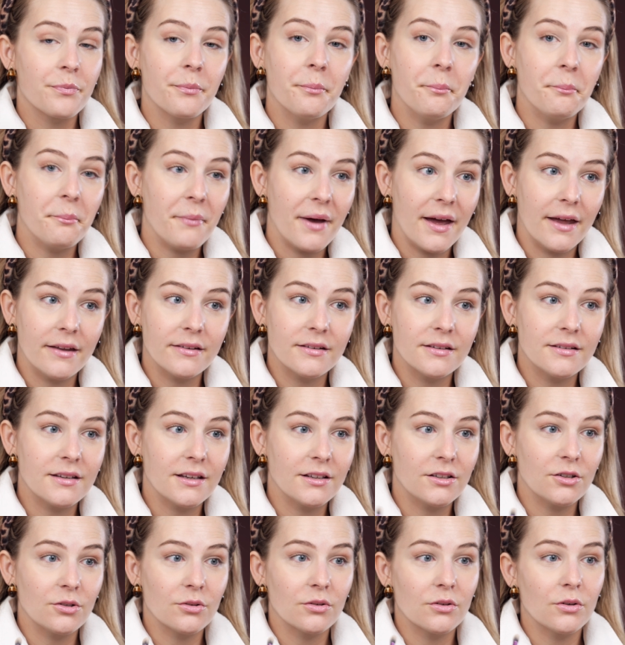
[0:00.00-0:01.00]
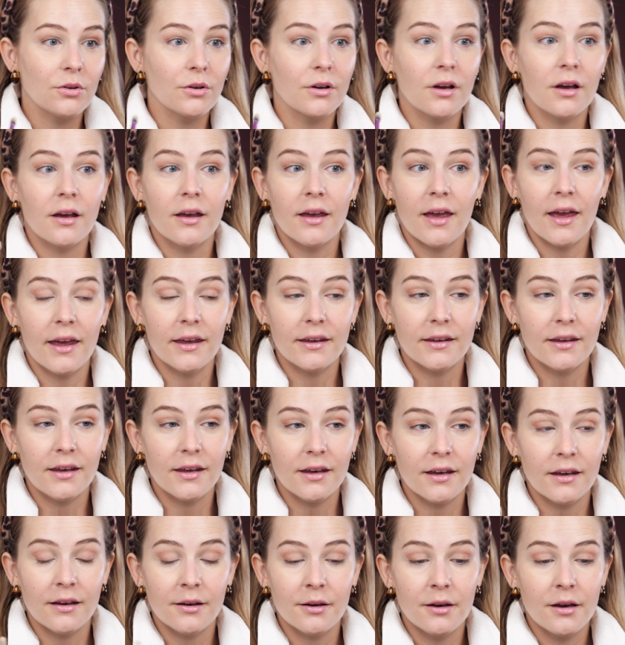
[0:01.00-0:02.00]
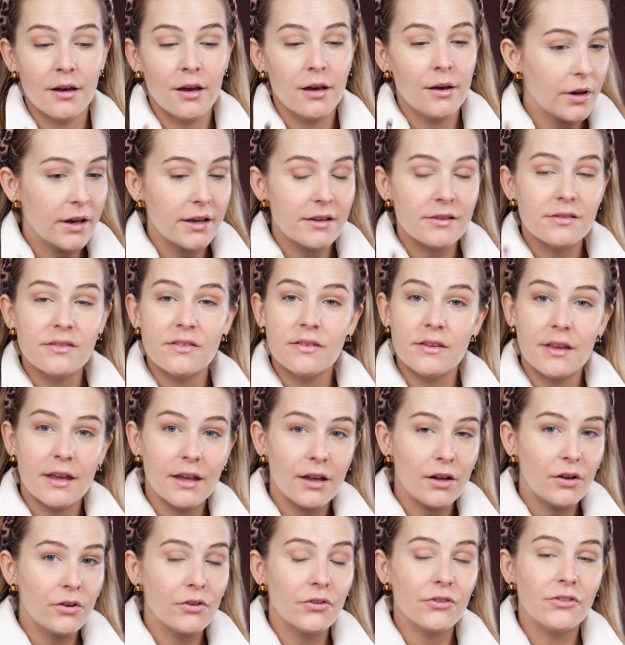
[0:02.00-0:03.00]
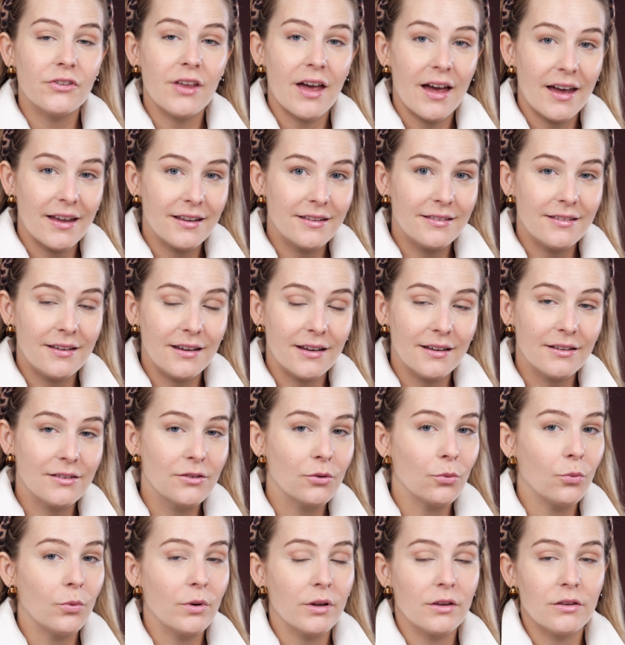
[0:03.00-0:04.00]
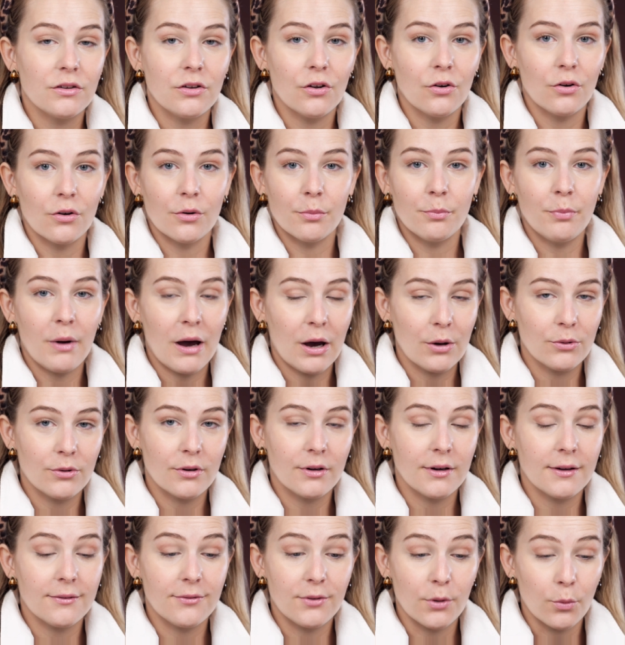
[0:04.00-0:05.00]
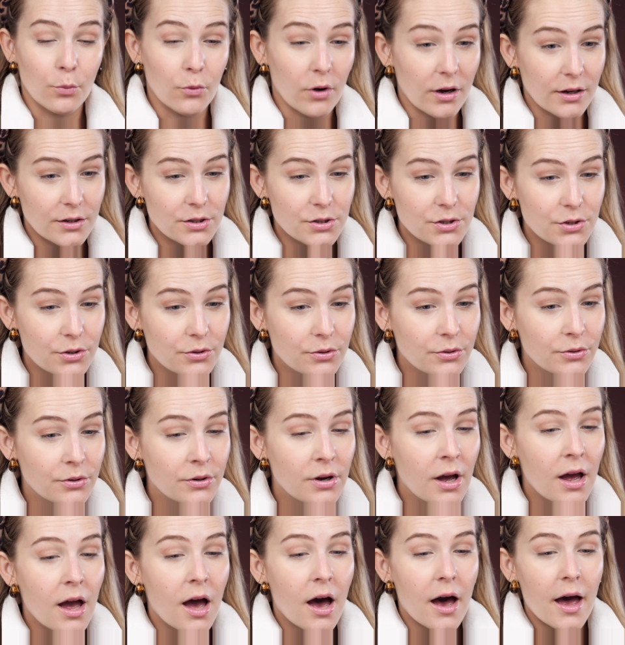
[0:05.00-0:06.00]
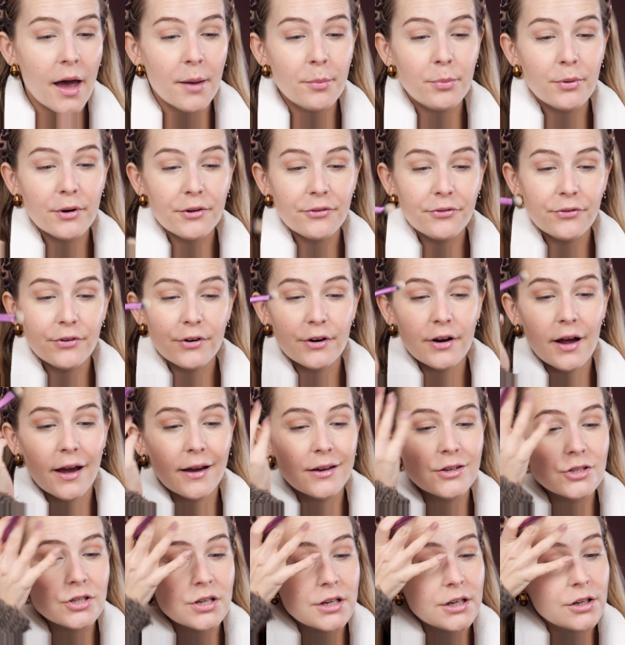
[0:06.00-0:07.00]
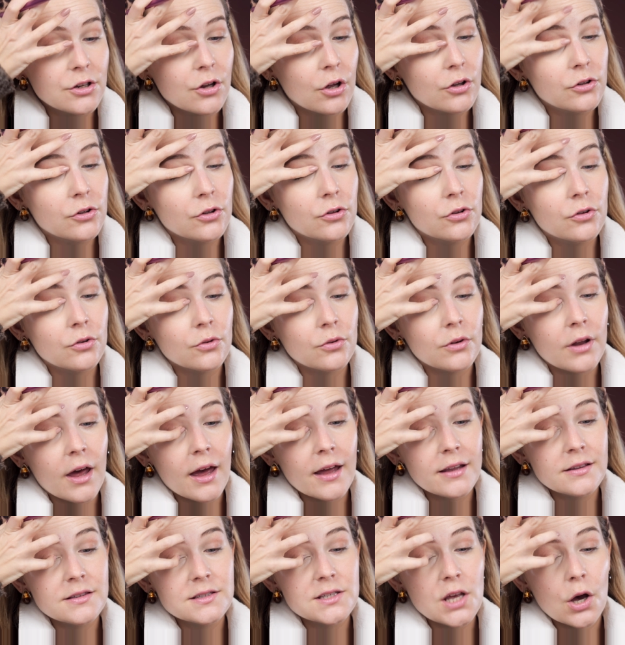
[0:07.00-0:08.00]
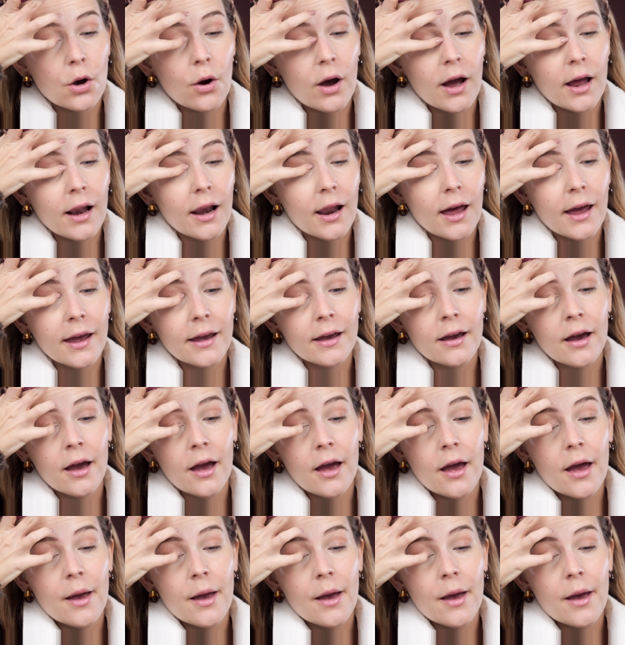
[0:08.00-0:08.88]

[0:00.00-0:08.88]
matte, they don't look cakey. You can still set it with your powder if you want to. I prefer actually not to do that, so I like